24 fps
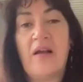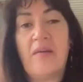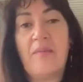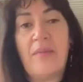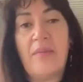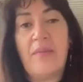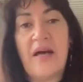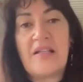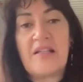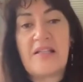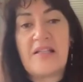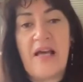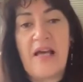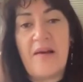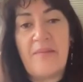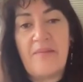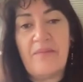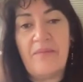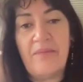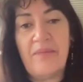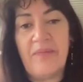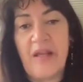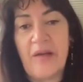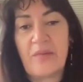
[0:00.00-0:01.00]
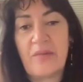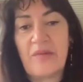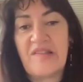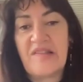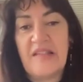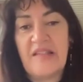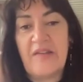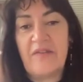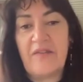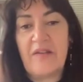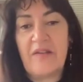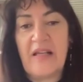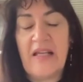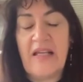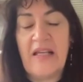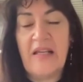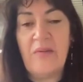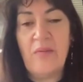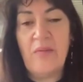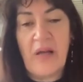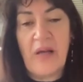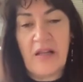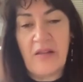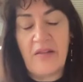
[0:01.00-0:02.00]
but um, that was
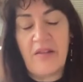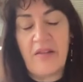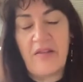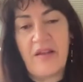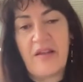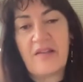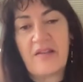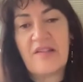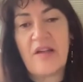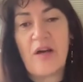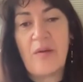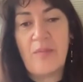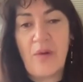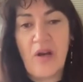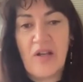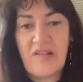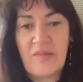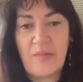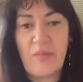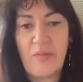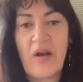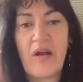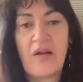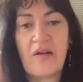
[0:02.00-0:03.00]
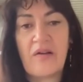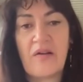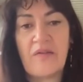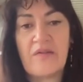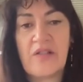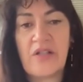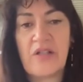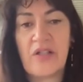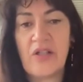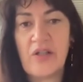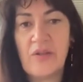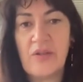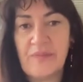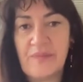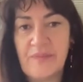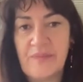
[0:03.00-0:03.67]
definitely one of the things i'm most proud of too